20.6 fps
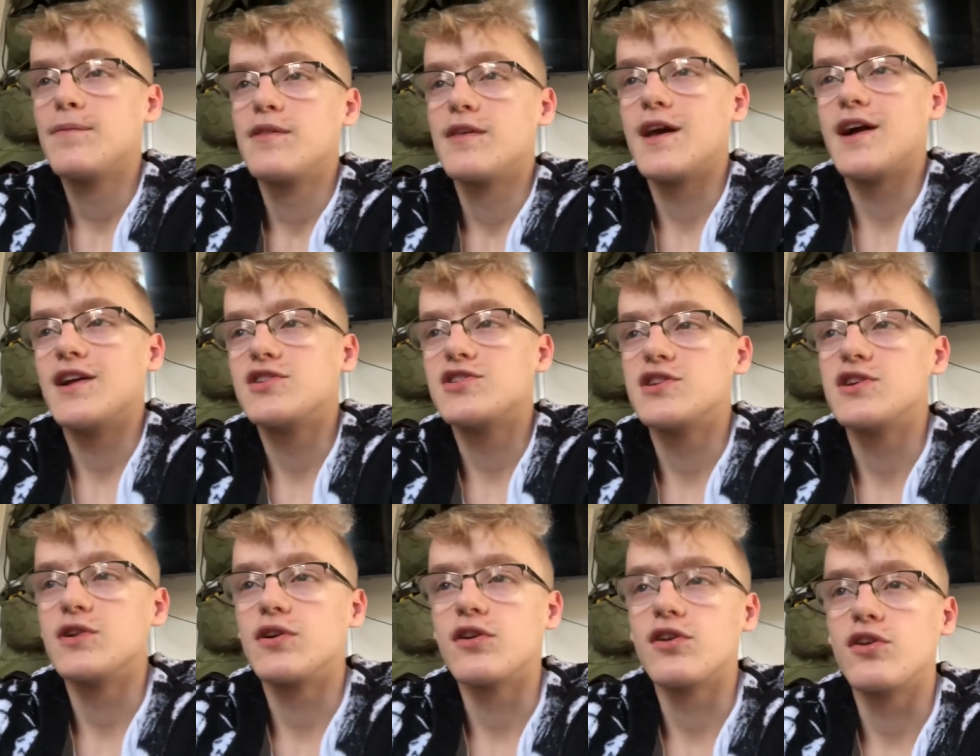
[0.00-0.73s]
He
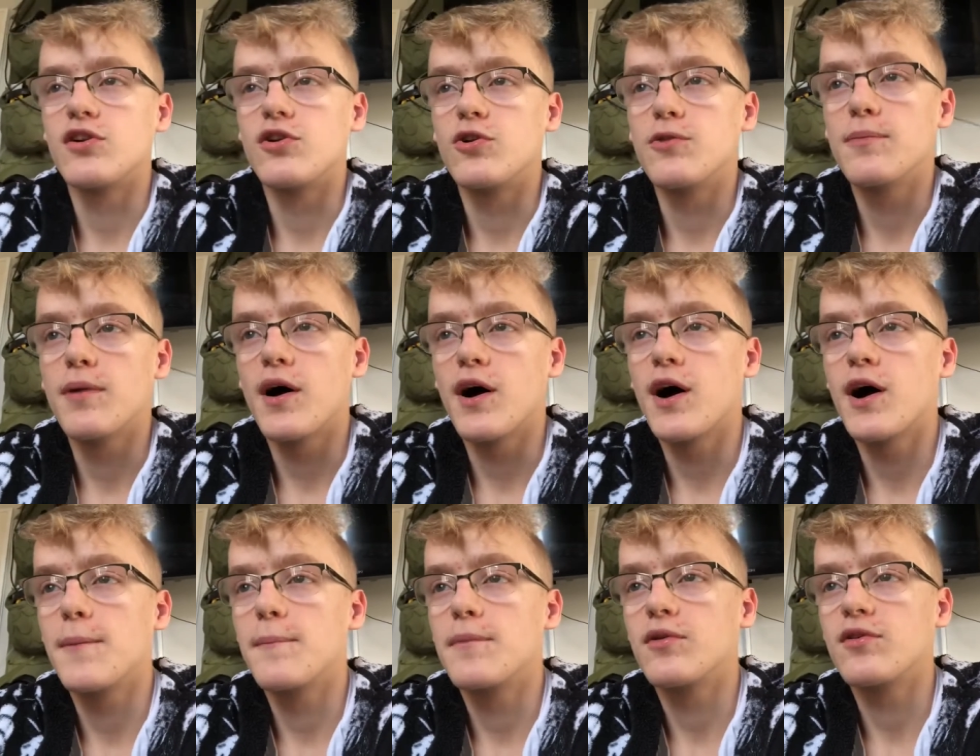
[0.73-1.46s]
actually ordered a new
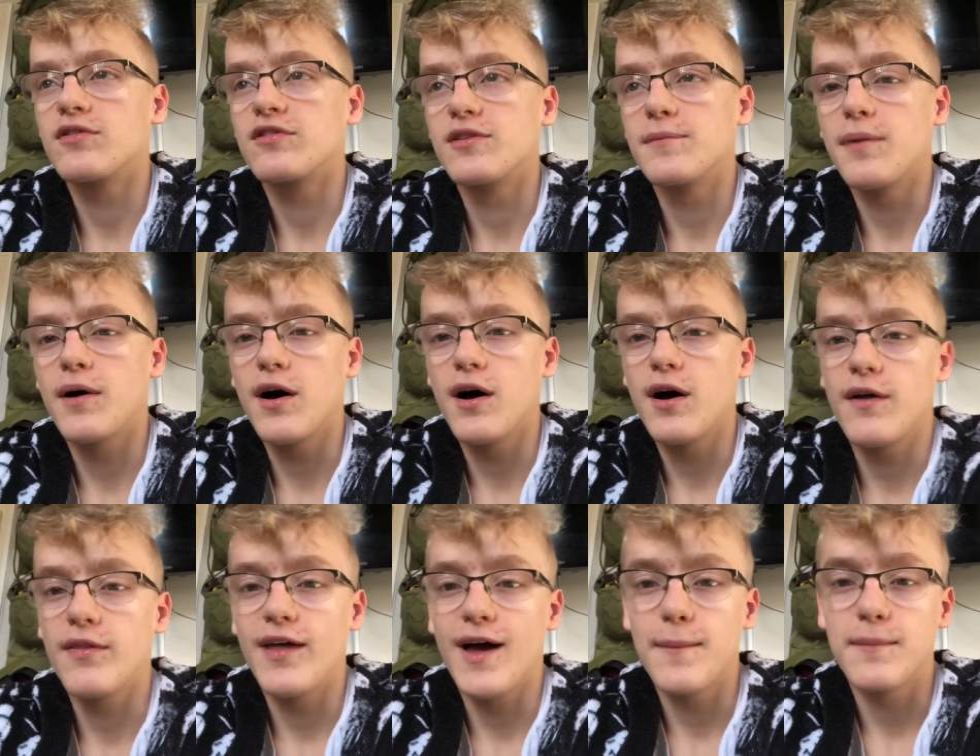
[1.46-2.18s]
part because the
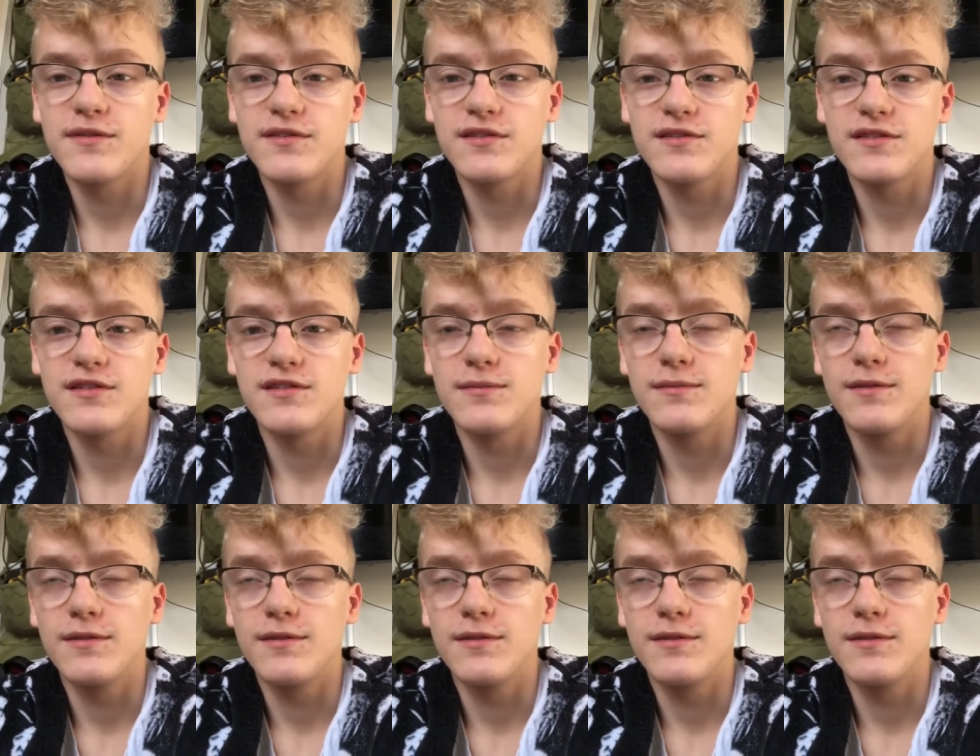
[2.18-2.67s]
part Amazon,